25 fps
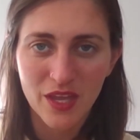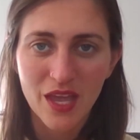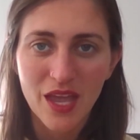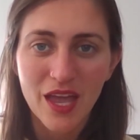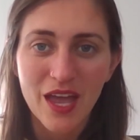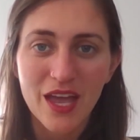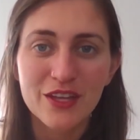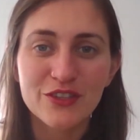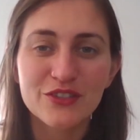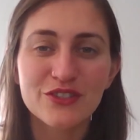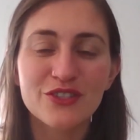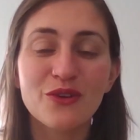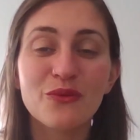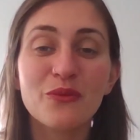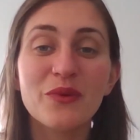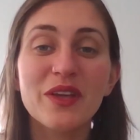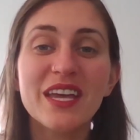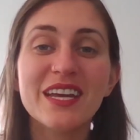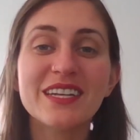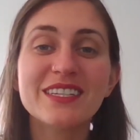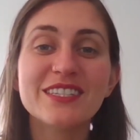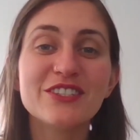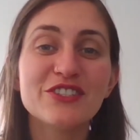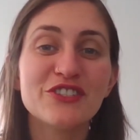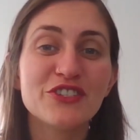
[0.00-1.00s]
And so we get
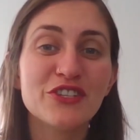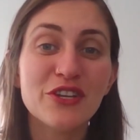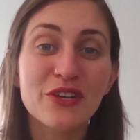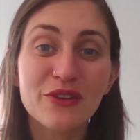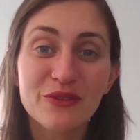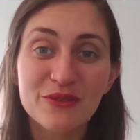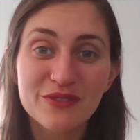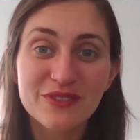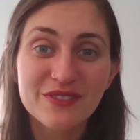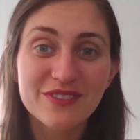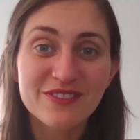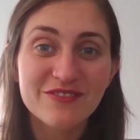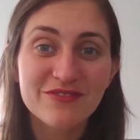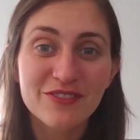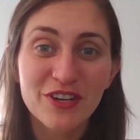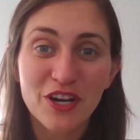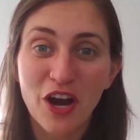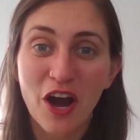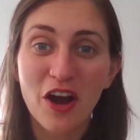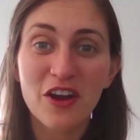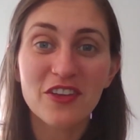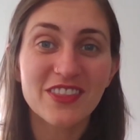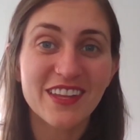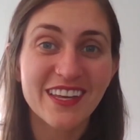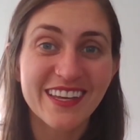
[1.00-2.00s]
to choose
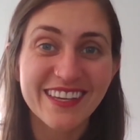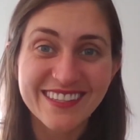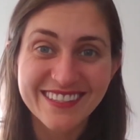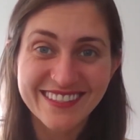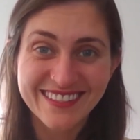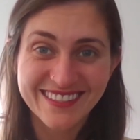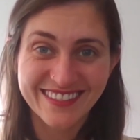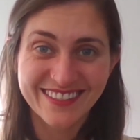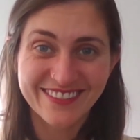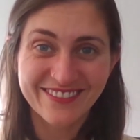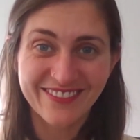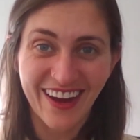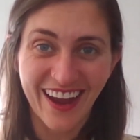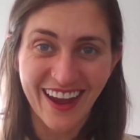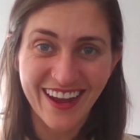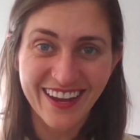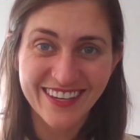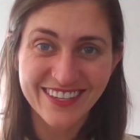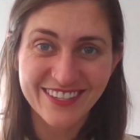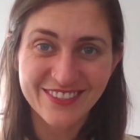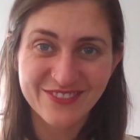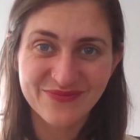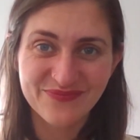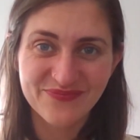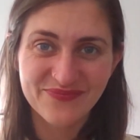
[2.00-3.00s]
regardless, right?
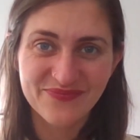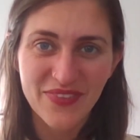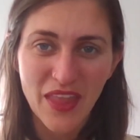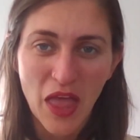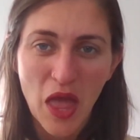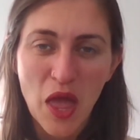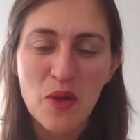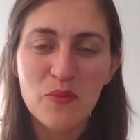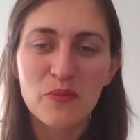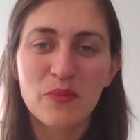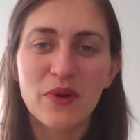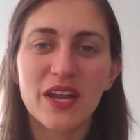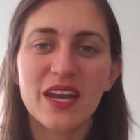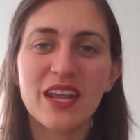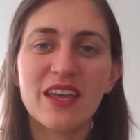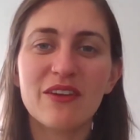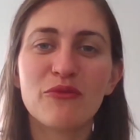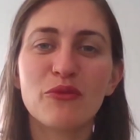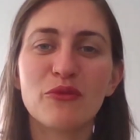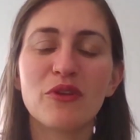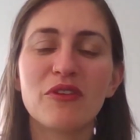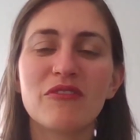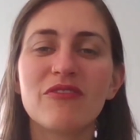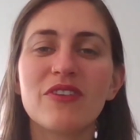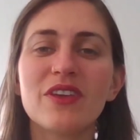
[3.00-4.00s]
But if
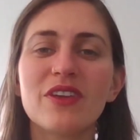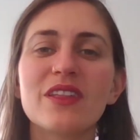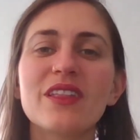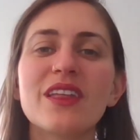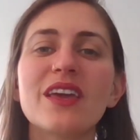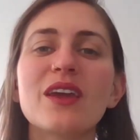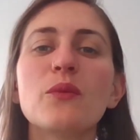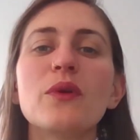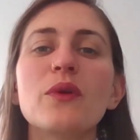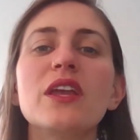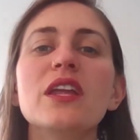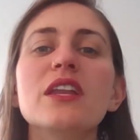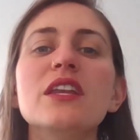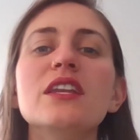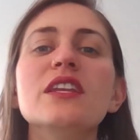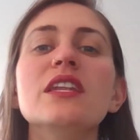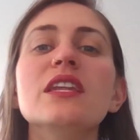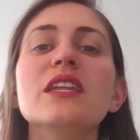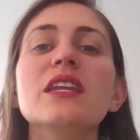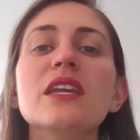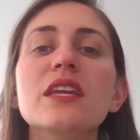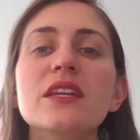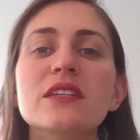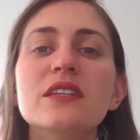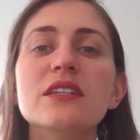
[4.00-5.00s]
we feel like we
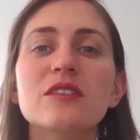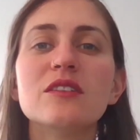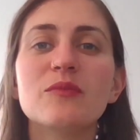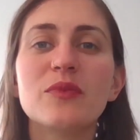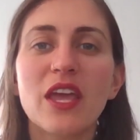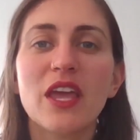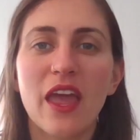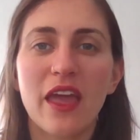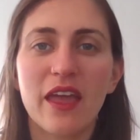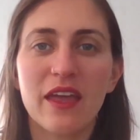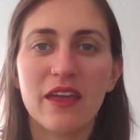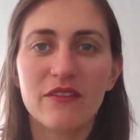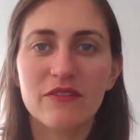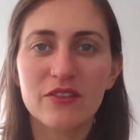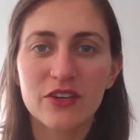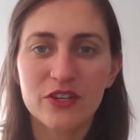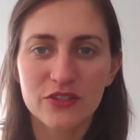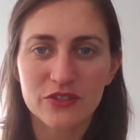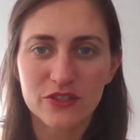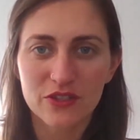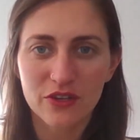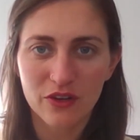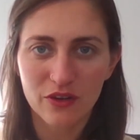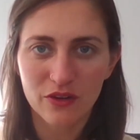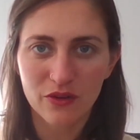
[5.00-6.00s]
need to behave in a
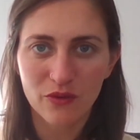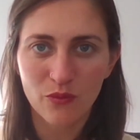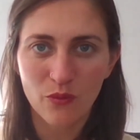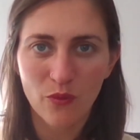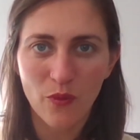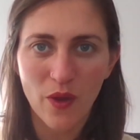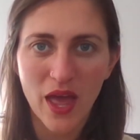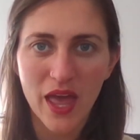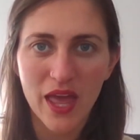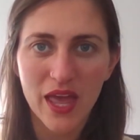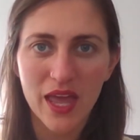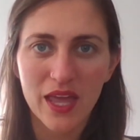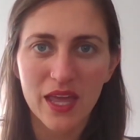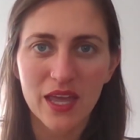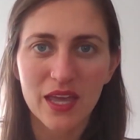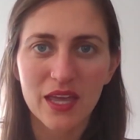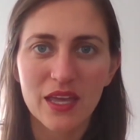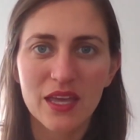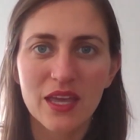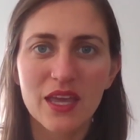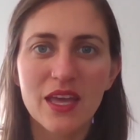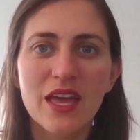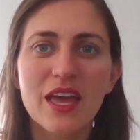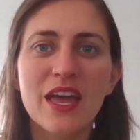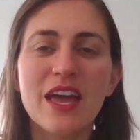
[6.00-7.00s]
certain way,
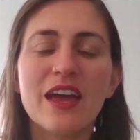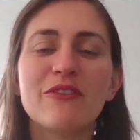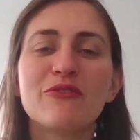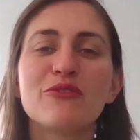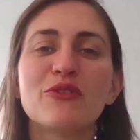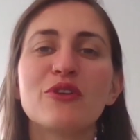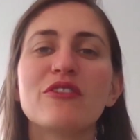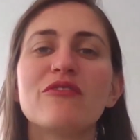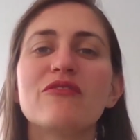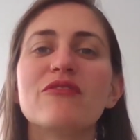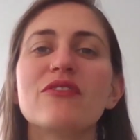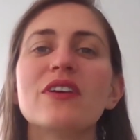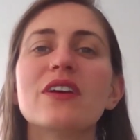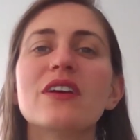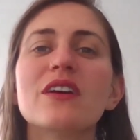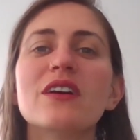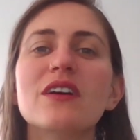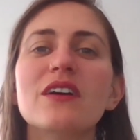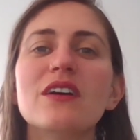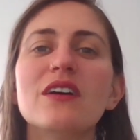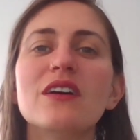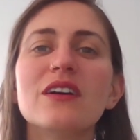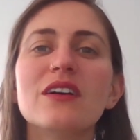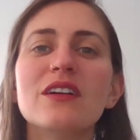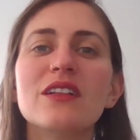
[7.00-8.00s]
if we
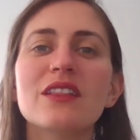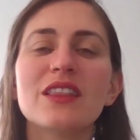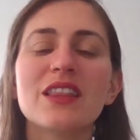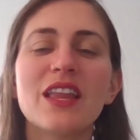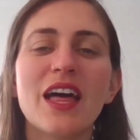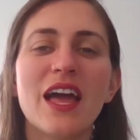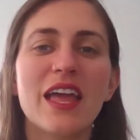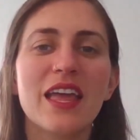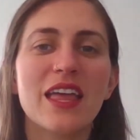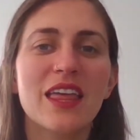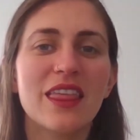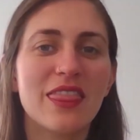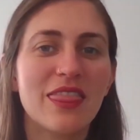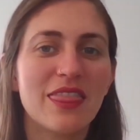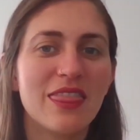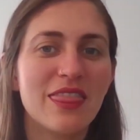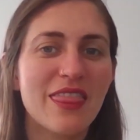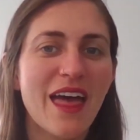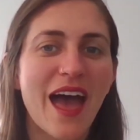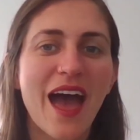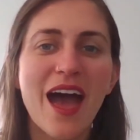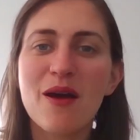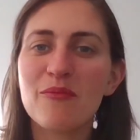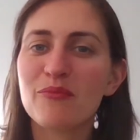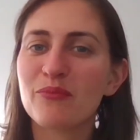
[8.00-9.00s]
feel like
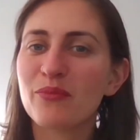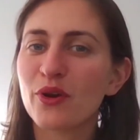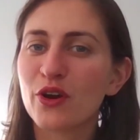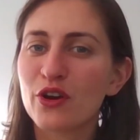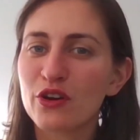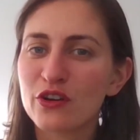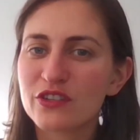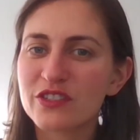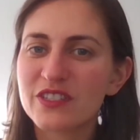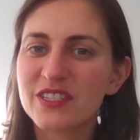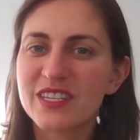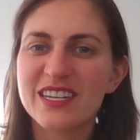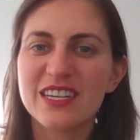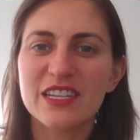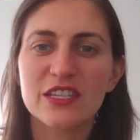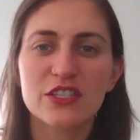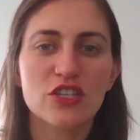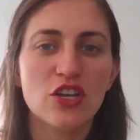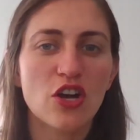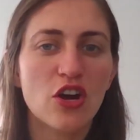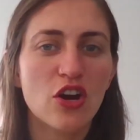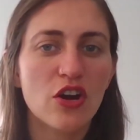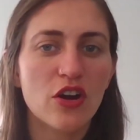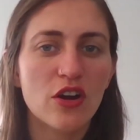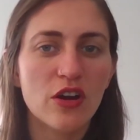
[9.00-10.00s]
that person is
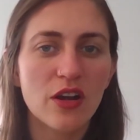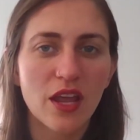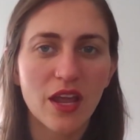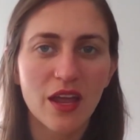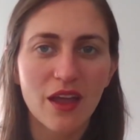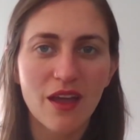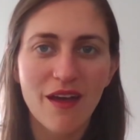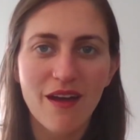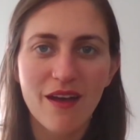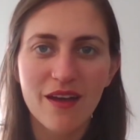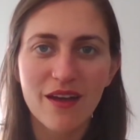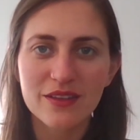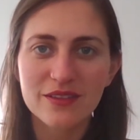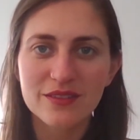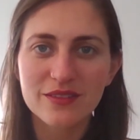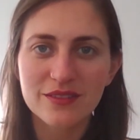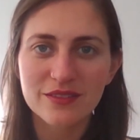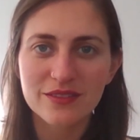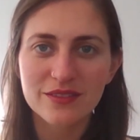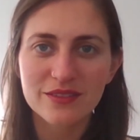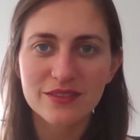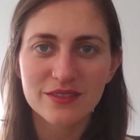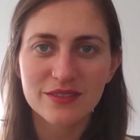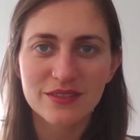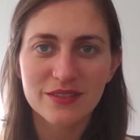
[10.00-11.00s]
hurting
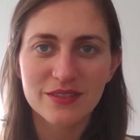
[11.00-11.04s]
us,